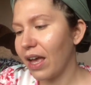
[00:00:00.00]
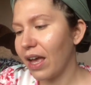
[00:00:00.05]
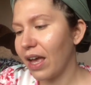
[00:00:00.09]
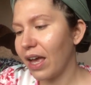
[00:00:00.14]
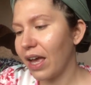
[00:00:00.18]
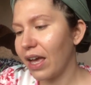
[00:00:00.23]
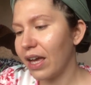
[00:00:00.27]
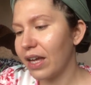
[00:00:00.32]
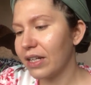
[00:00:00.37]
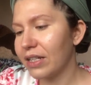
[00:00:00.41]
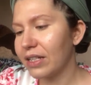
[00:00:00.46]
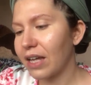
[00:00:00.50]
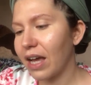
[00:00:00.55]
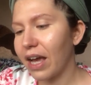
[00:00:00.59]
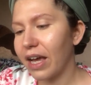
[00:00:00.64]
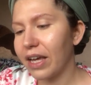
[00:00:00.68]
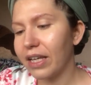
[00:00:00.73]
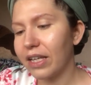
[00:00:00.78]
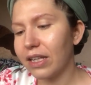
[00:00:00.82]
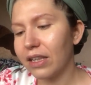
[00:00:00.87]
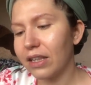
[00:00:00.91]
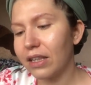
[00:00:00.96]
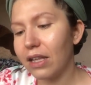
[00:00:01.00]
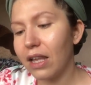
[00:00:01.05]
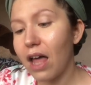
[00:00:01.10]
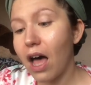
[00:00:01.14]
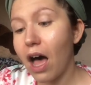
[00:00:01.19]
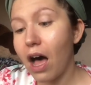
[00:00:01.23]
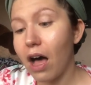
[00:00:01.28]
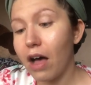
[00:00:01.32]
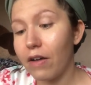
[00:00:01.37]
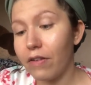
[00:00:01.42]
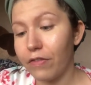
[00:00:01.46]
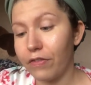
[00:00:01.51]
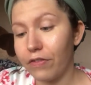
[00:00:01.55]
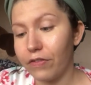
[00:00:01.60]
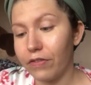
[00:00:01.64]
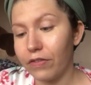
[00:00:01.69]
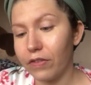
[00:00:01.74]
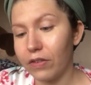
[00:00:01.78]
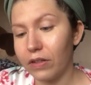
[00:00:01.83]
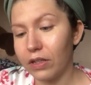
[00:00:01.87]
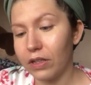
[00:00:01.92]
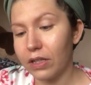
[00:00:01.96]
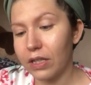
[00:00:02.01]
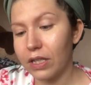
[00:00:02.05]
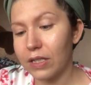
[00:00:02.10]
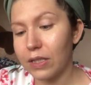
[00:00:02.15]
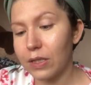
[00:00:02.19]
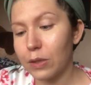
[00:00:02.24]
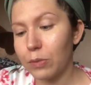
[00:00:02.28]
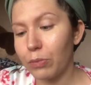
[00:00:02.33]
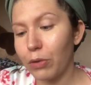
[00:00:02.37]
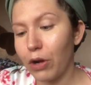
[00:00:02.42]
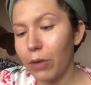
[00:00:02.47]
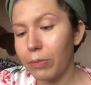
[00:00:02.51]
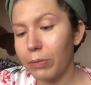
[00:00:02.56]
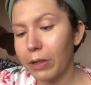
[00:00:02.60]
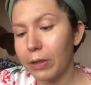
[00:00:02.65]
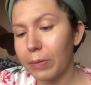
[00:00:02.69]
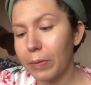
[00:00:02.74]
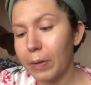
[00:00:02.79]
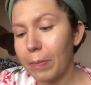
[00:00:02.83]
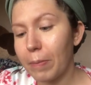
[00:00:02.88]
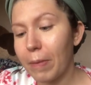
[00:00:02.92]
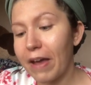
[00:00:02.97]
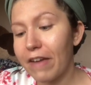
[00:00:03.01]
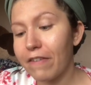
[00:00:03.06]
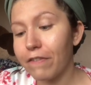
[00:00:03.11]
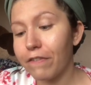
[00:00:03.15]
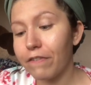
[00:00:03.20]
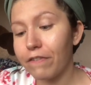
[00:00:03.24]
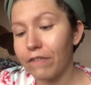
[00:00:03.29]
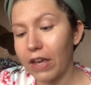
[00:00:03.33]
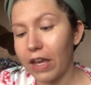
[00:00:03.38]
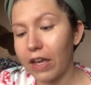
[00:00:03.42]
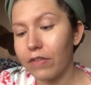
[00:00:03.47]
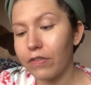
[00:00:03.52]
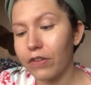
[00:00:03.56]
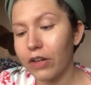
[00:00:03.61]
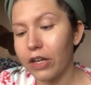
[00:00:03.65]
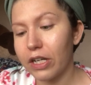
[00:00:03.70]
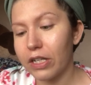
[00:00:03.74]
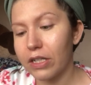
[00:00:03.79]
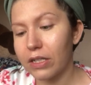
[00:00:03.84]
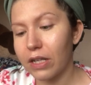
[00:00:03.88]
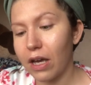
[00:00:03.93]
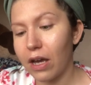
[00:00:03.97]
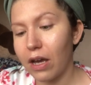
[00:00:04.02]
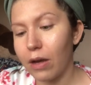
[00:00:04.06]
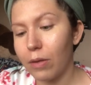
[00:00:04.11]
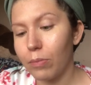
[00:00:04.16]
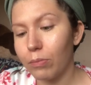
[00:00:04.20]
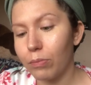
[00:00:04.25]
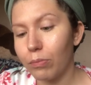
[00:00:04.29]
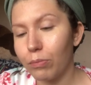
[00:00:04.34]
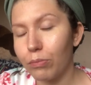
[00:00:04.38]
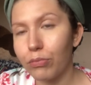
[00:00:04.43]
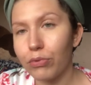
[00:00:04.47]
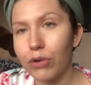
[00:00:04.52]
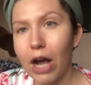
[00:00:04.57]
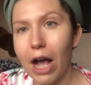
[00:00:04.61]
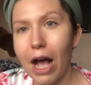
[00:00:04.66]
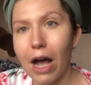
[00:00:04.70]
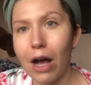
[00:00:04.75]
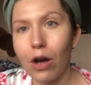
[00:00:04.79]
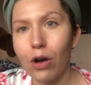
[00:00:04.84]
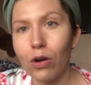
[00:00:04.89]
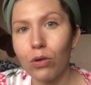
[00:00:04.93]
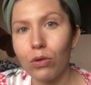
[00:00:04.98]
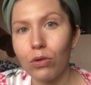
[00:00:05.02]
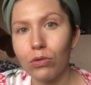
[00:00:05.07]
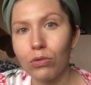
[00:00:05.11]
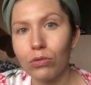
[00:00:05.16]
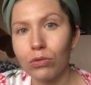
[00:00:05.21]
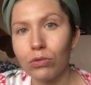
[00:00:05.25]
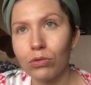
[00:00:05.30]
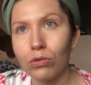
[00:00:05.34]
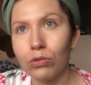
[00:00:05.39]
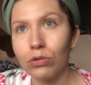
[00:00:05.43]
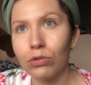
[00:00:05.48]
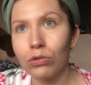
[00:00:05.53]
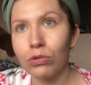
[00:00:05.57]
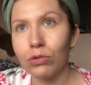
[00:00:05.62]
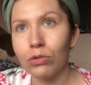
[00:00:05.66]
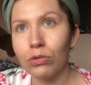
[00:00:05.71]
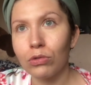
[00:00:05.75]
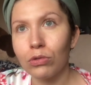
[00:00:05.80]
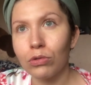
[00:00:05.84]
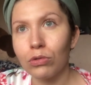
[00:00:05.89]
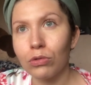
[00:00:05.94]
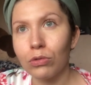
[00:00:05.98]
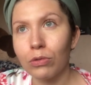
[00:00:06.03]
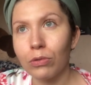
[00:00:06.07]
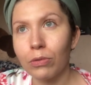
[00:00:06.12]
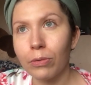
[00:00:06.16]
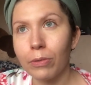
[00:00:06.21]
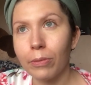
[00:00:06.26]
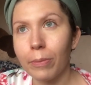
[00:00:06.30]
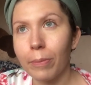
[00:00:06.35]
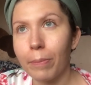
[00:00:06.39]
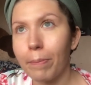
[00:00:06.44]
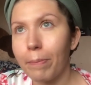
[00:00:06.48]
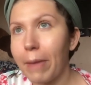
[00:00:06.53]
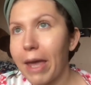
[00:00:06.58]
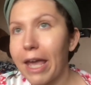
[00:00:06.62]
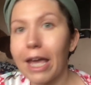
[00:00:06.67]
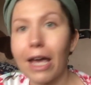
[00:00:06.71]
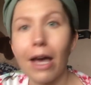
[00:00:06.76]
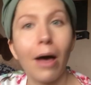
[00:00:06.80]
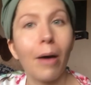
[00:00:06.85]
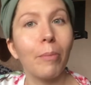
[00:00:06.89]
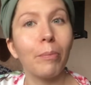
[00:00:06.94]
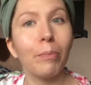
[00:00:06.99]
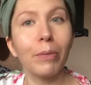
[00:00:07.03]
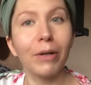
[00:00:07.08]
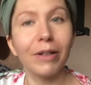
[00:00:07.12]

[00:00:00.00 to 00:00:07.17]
And I love, this is probably my favorite brow makeup